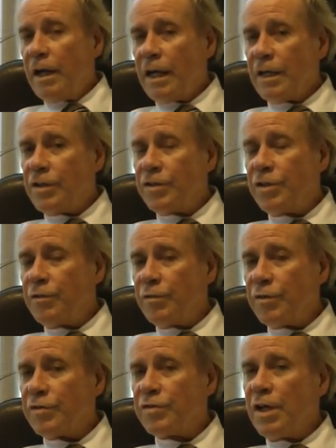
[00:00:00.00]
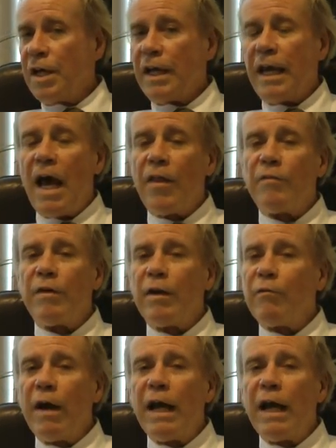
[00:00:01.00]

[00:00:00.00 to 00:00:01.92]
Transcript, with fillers: and she was gathering